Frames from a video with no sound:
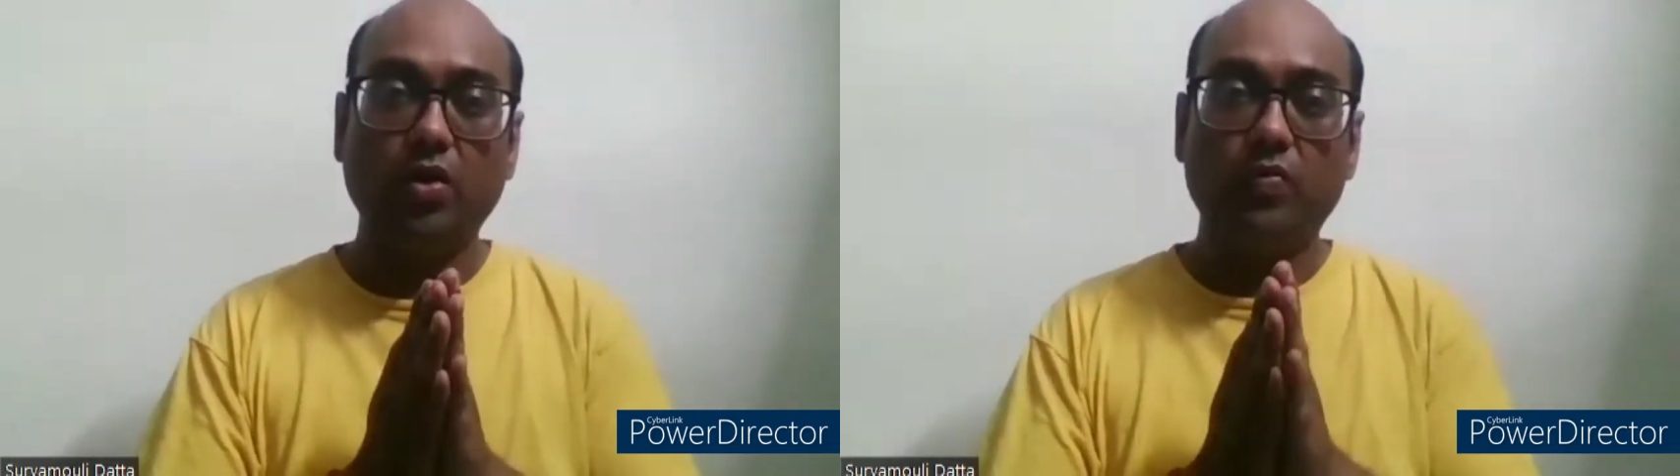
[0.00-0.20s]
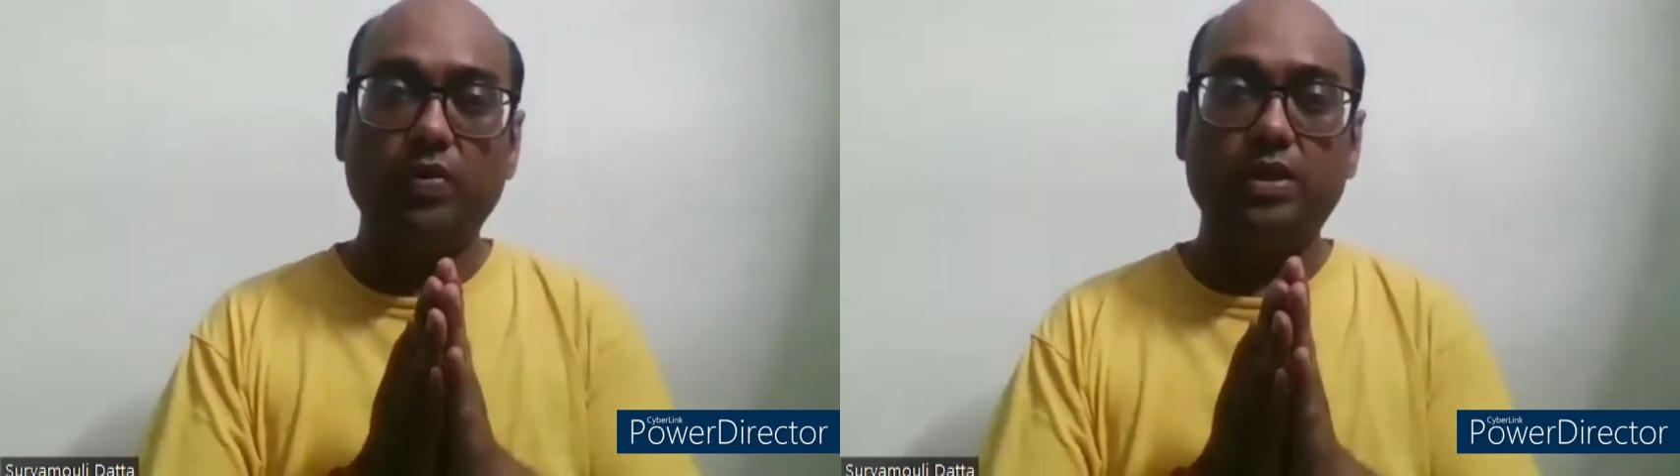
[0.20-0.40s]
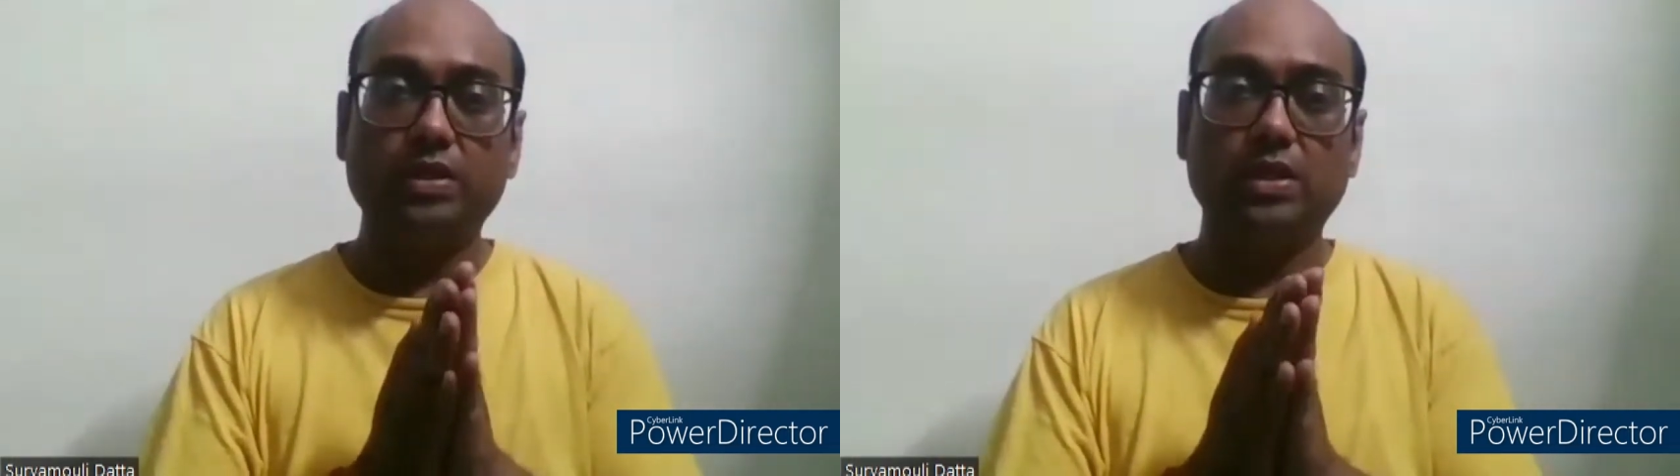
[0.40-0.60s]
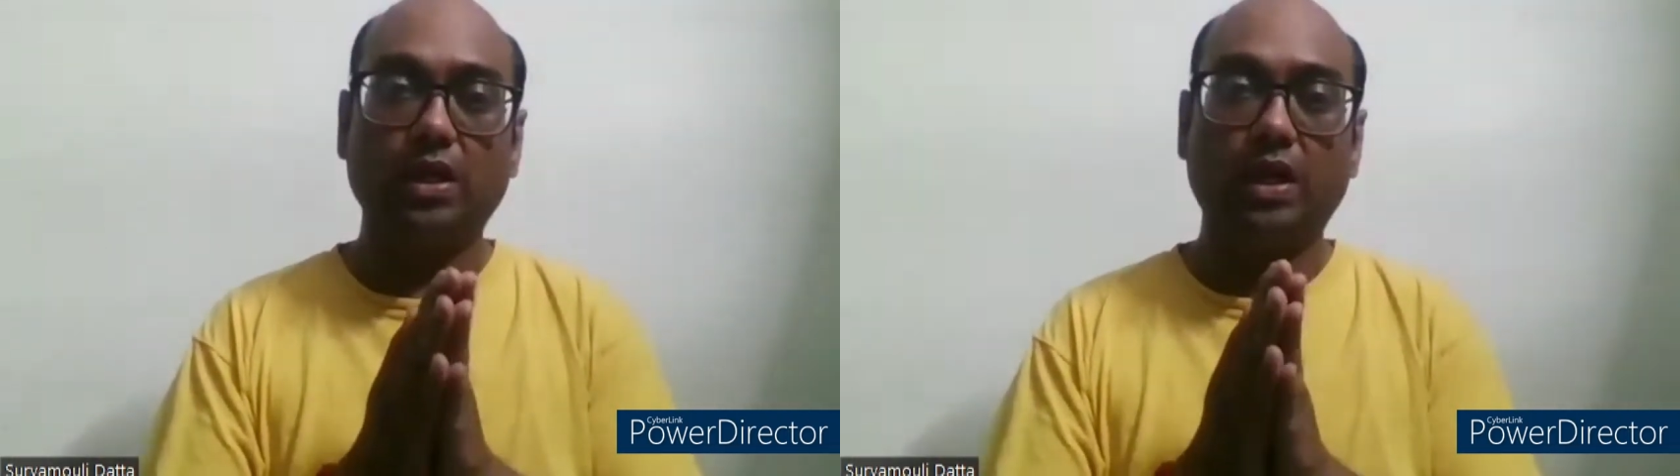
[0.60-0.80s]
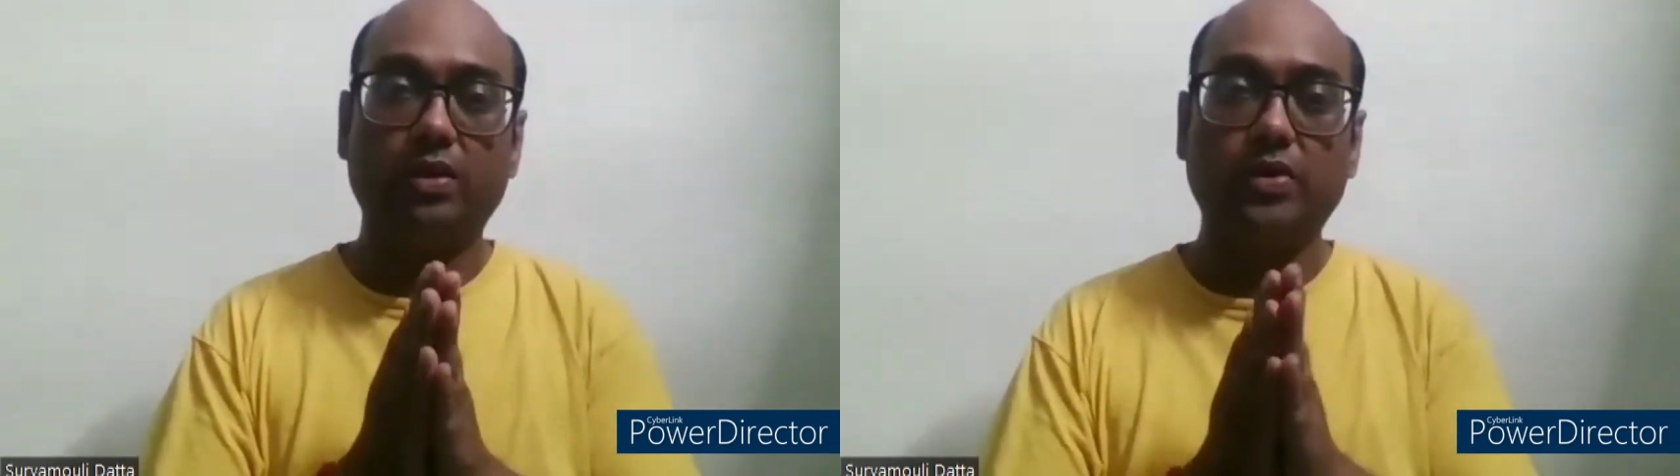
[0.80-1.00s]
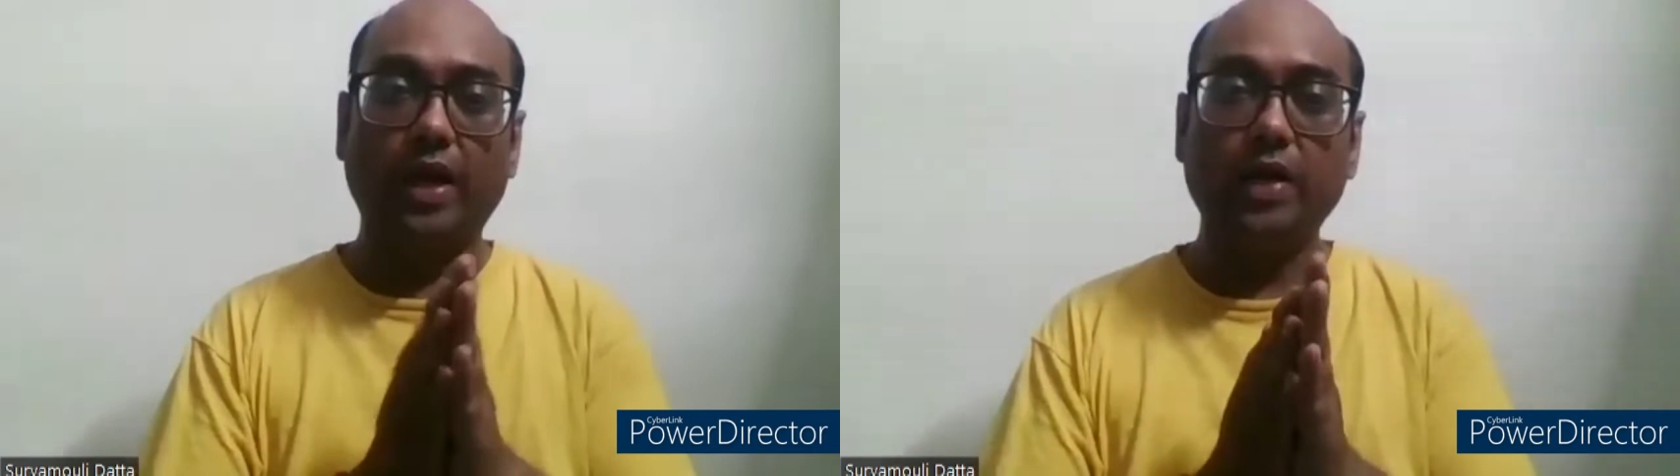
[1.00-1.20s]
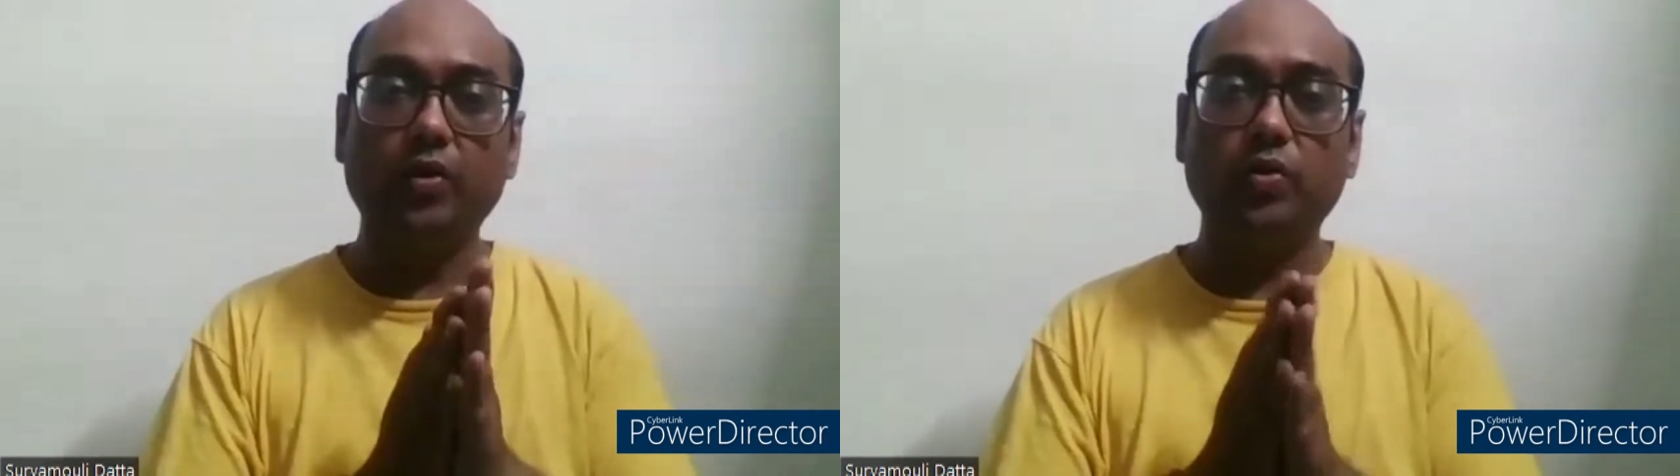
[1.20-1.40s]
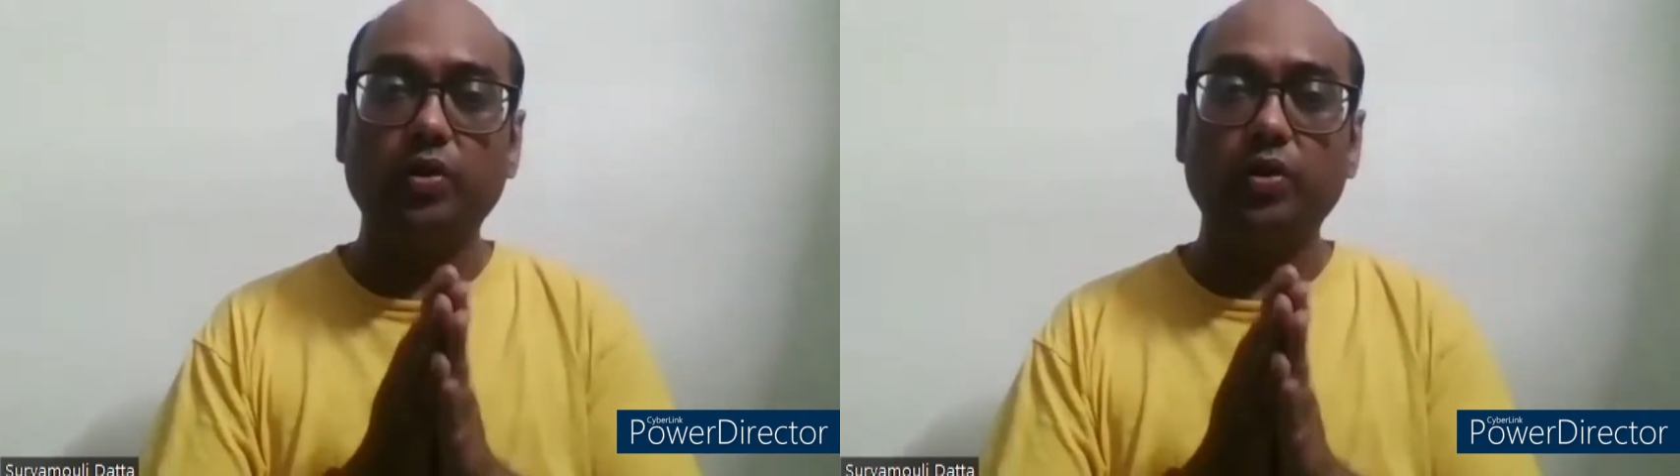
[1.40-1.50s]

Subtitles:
which is trying to